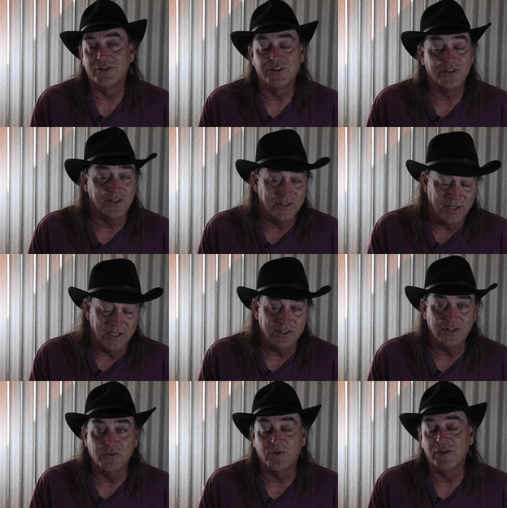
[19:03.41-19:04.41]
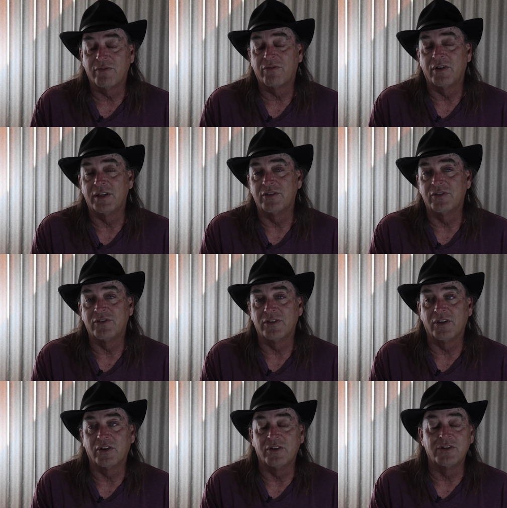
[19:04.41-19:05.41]
The successes were the friends
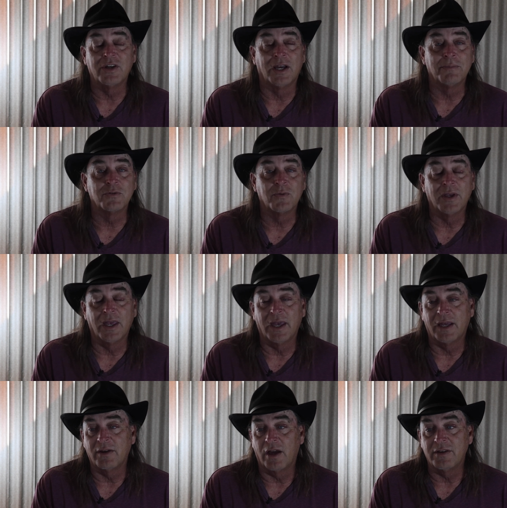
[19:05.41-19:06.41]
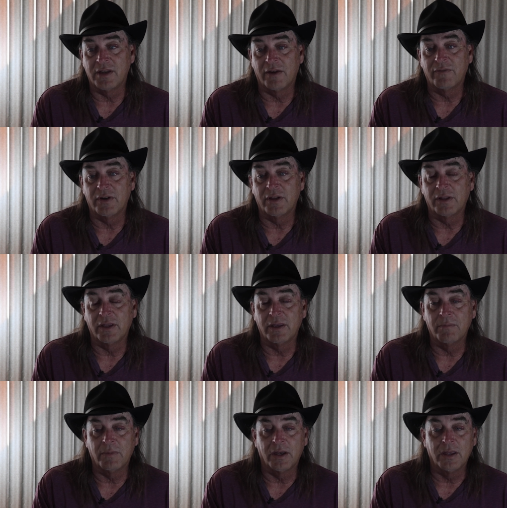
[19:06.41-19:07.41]
and the good times we had, definitely.
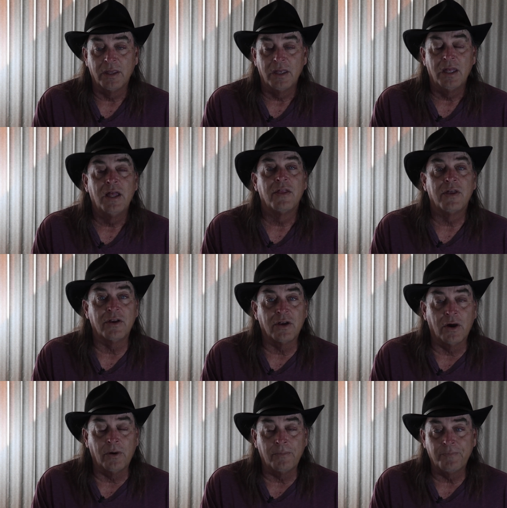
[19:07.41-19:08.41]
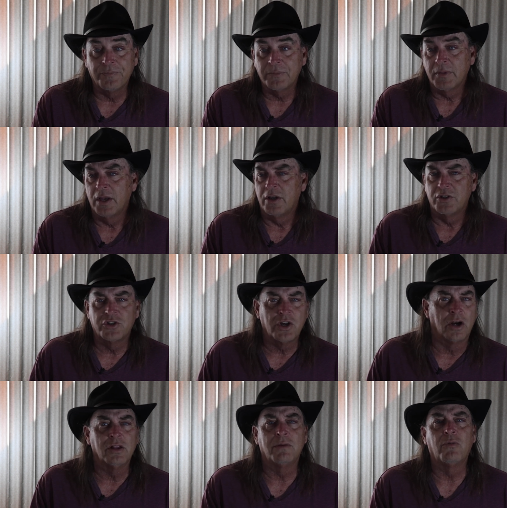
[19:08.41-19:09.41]
But there you go.
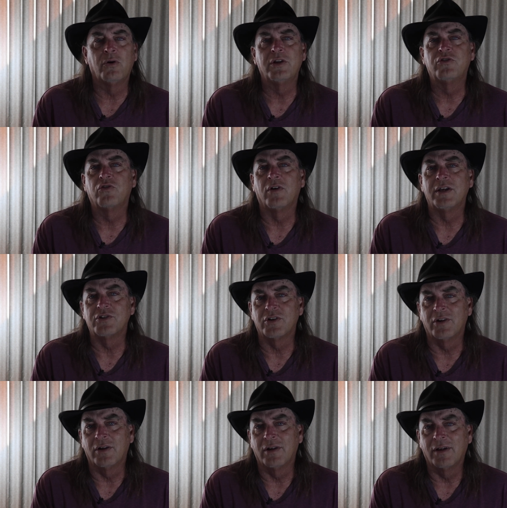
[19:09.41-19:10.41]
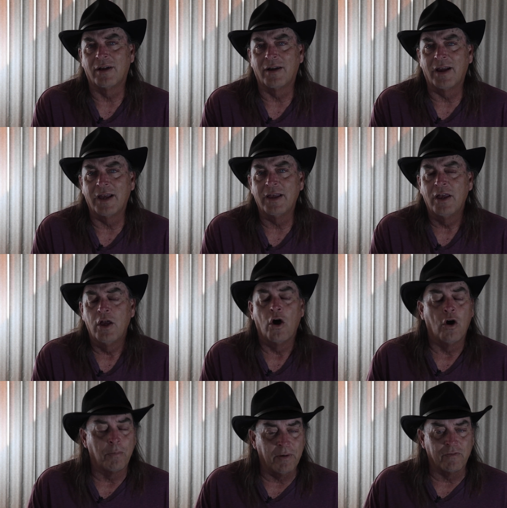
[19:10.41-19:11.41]
Charlebois treasure. All right.
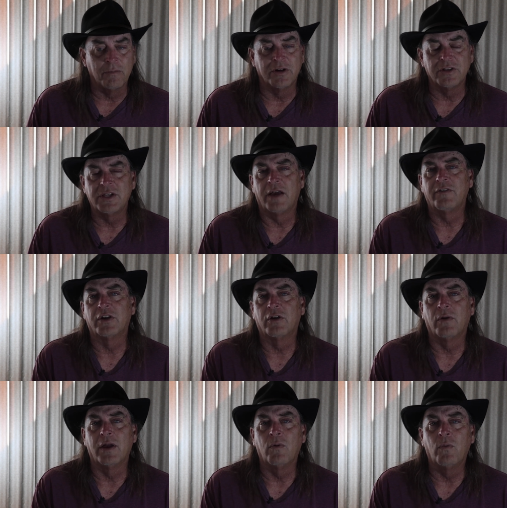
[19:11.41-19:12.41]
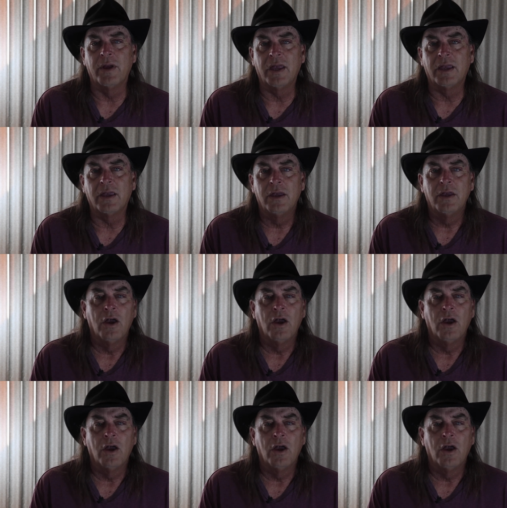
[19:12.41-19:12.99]
Hope everybody's having a great week.